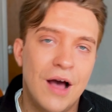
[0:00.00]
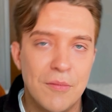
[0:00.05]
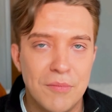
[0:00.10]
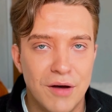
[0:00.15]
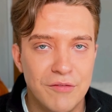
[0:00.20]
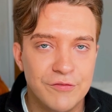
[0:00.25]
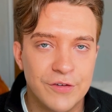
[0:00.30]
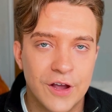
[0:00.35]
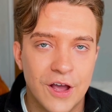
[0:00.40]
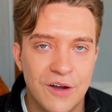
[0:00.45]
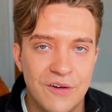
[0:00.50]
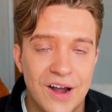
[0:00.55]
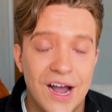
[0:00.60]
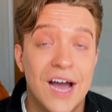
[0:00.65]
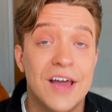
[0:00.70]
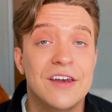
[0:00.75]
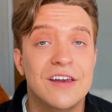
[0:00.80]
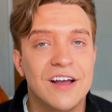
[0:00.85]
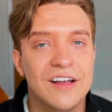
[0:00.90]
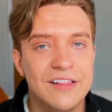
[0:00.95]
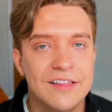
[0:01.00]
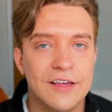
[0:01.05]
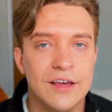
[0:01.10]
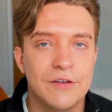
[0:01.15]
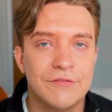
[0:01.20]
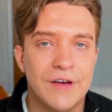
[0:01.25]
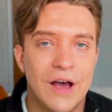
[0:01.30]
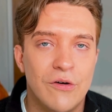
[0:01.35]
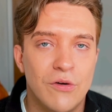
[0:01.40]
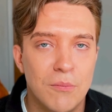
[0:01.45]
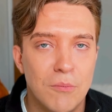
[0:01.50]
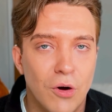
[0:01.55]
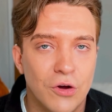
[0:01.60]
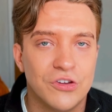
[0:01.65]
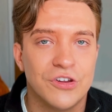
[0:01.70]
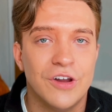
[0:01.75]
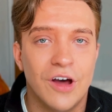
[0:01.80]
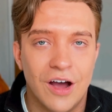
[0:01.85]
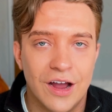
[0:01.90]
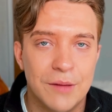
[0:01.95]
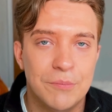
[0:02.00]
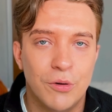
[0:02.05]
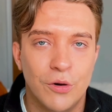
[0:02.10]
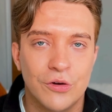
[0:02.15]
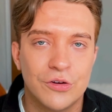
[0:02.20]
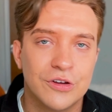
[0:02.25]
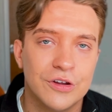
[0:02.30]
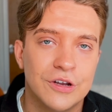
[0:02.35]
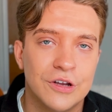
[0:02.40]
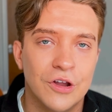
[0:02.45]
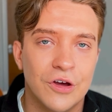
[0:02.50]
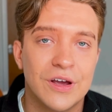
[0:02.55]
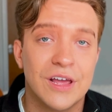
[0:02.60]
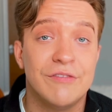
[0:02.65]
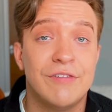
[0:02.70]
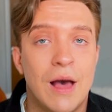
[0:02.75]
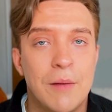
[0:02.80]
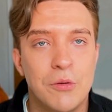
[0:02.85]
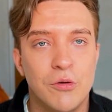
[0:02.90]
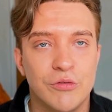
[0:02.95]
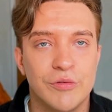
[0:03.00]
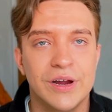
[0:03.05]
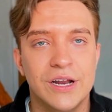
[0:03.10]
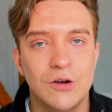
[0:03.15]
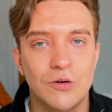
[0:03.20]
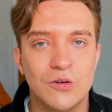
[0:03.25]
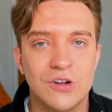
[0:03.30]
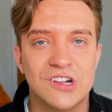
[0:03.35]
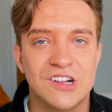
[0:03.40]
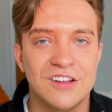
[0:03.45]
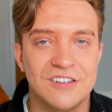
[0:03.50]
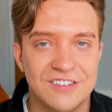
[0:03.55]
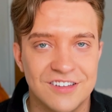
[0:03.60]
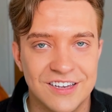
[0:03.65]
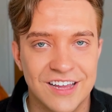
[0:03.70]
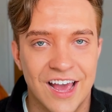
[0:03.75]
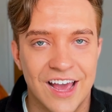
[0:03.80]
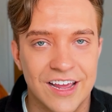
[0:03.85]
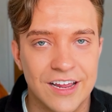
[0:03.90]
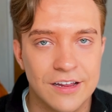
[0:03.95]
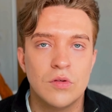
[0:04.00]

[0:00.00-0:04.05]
a month ago, I had an idea for how a modern iPod could look if Apple relaunched it today.